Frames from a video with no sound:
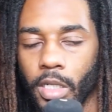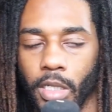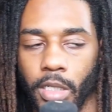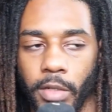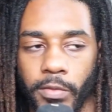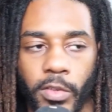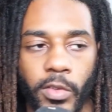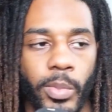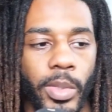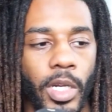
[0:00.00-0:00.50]
And
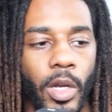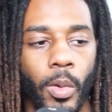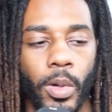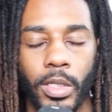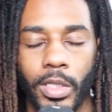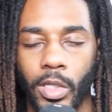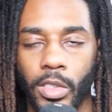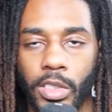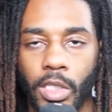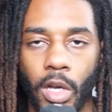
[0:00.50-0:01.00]
if you've been on one
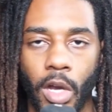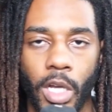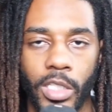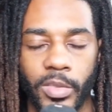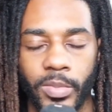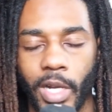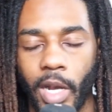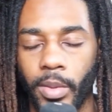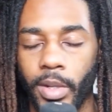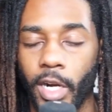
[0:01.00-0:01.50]
of those calls,
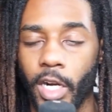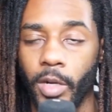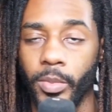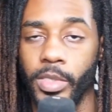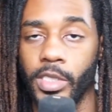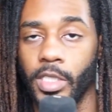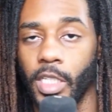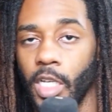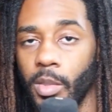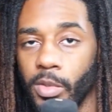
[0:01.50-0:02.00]
you probably heard me
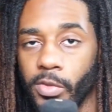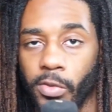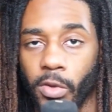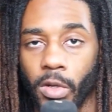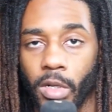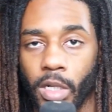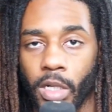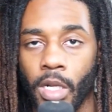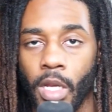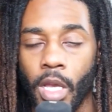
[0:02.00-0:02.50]
say it
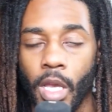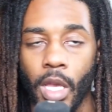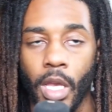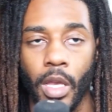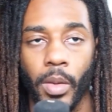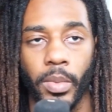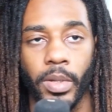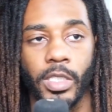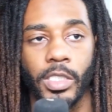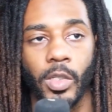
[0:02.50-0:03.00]
before,
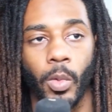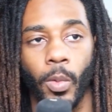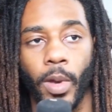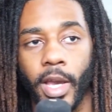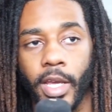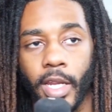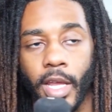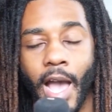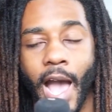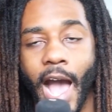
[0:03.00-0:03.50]
but it's a
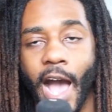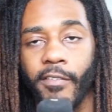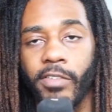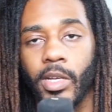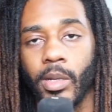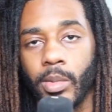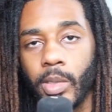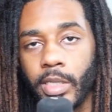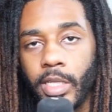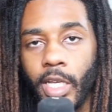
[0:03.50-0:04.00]
way that I've
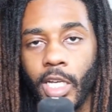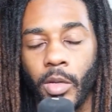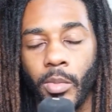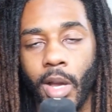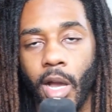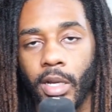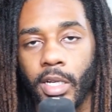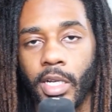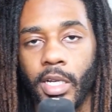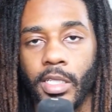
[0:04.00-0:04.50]
come to think
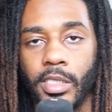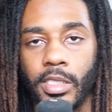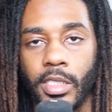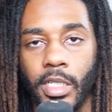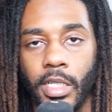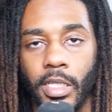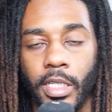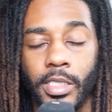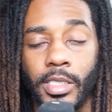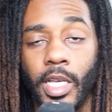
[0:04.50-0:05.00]
about
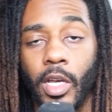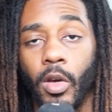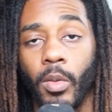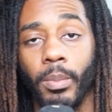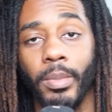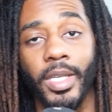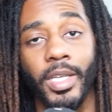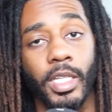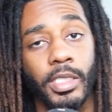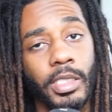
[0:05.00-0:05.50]
content that's helped
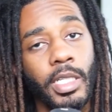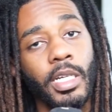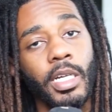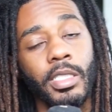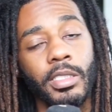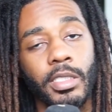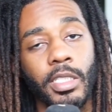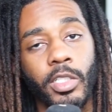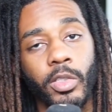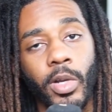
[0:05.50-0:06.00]
me as a
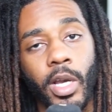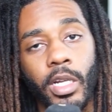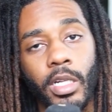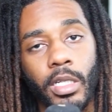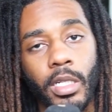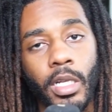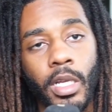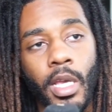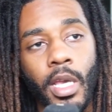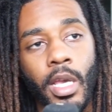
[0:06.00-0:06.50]
content
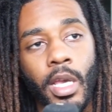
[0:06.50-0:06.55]
creator,